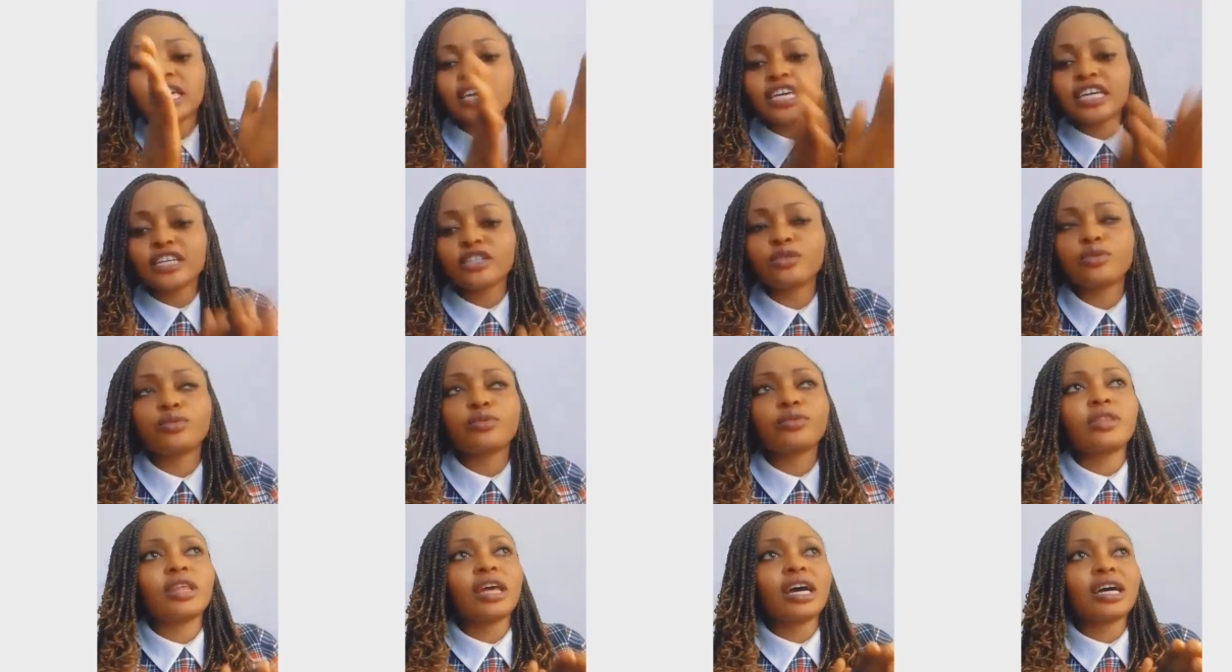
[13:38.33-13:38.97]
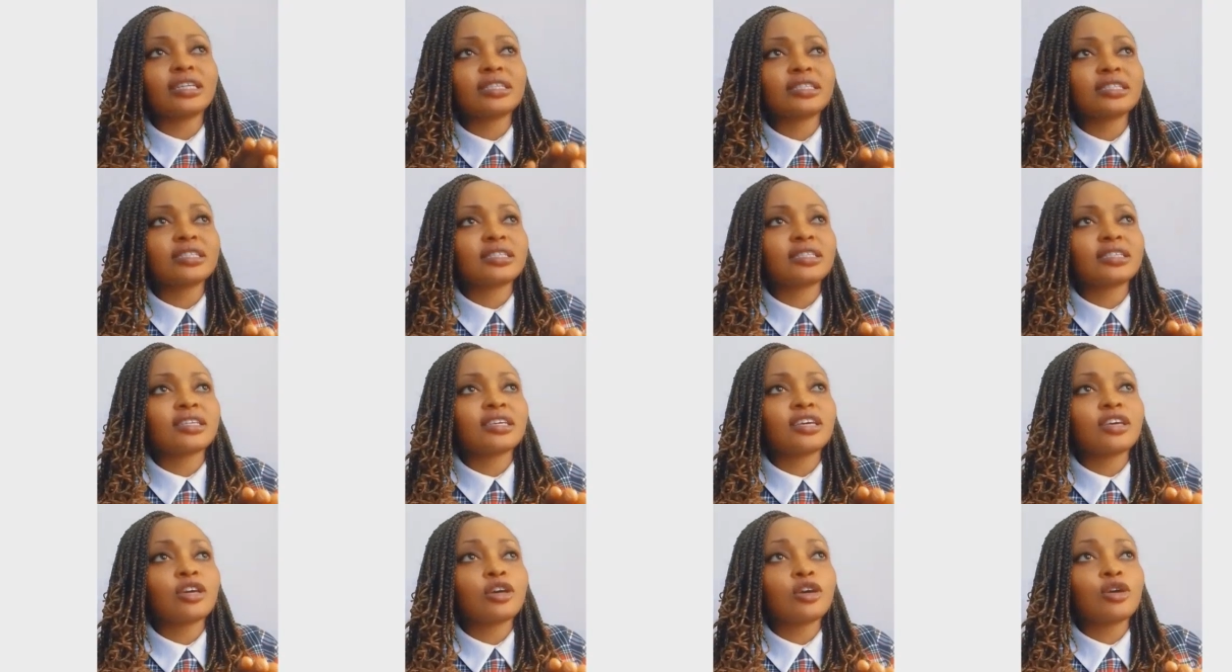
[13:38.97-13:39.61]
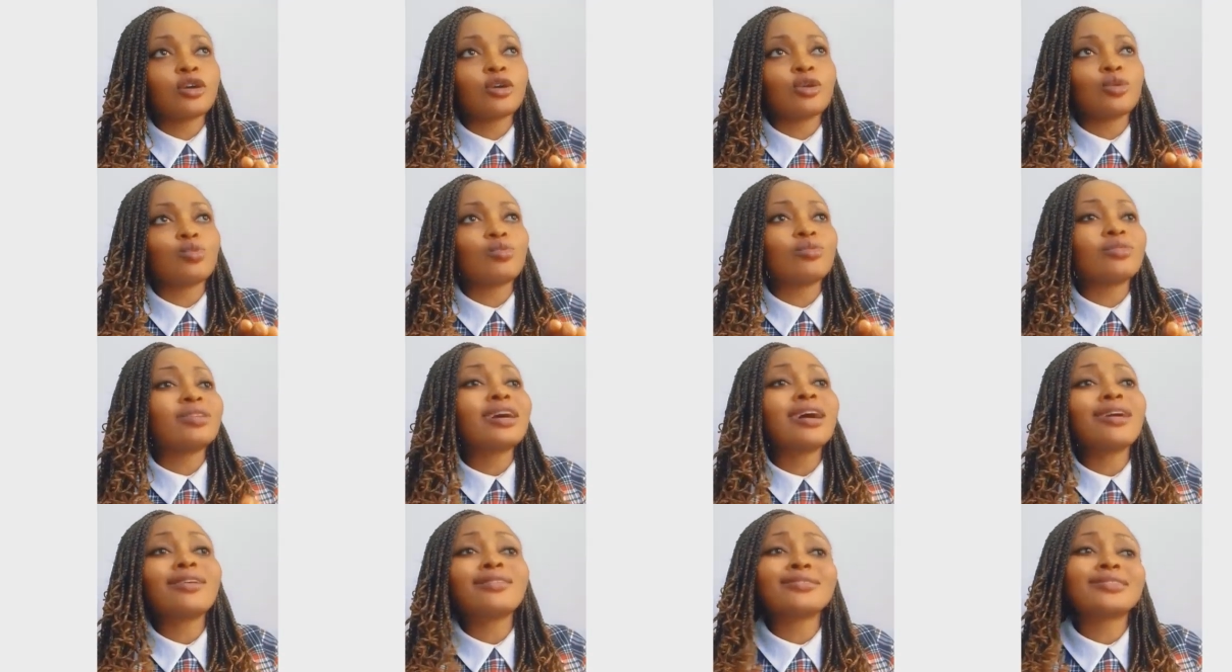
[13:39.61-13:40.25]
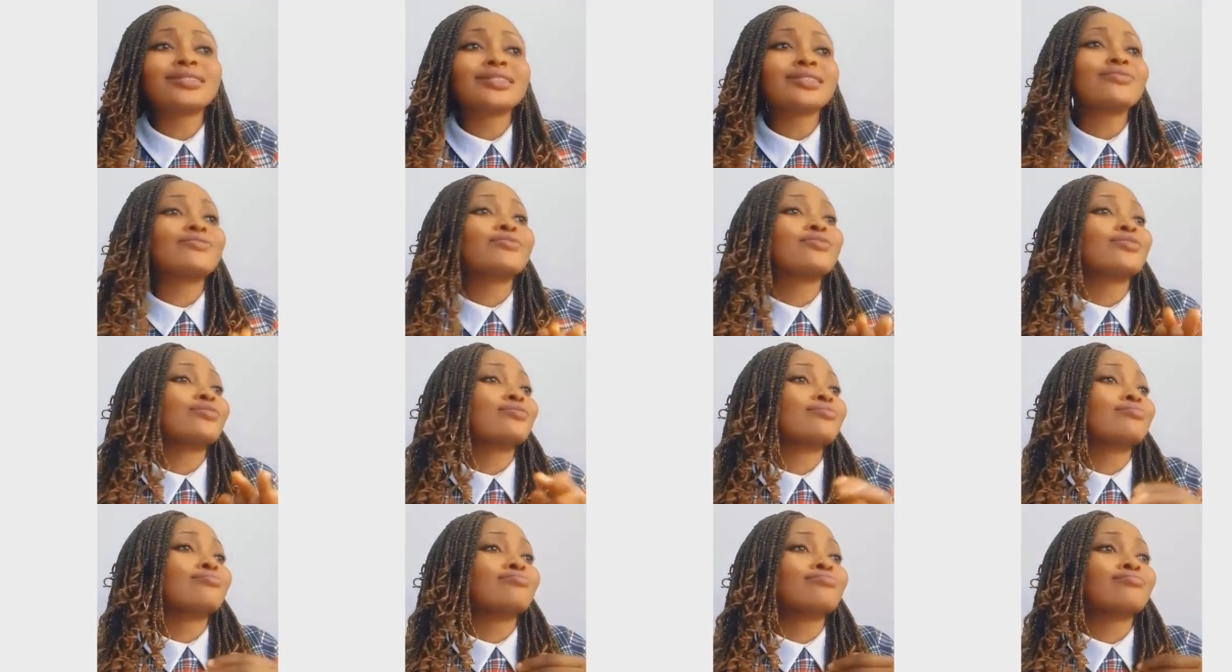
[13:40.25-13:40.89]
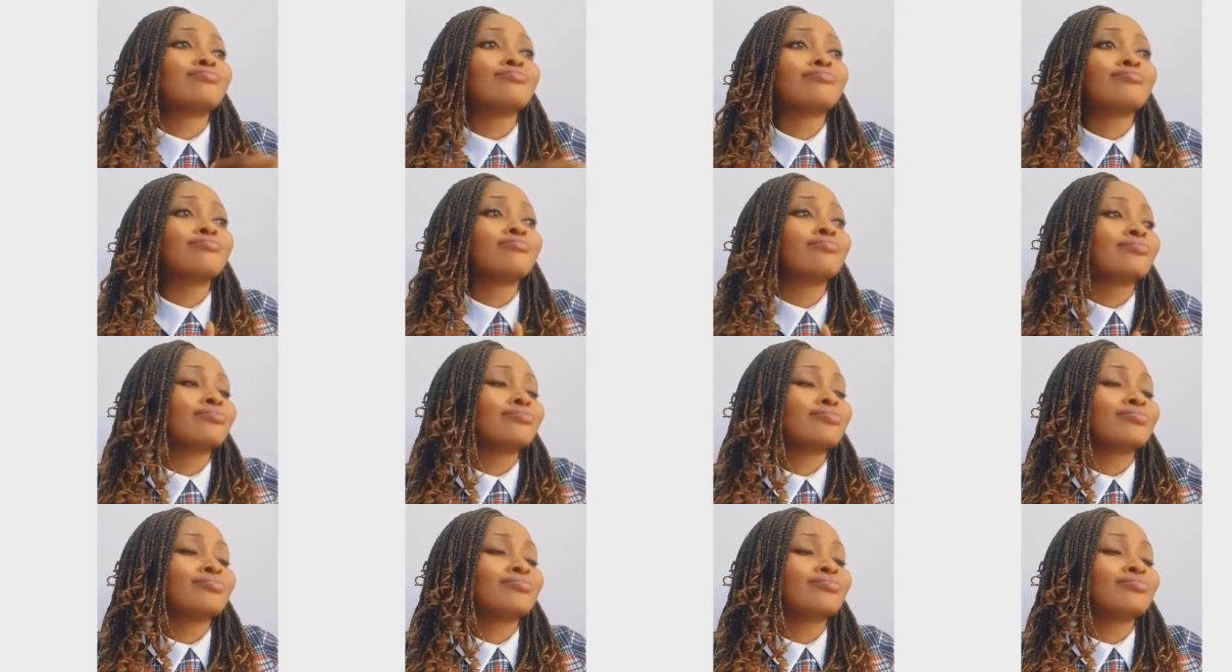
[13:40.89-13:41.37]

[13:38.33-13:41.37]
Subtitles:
into that without even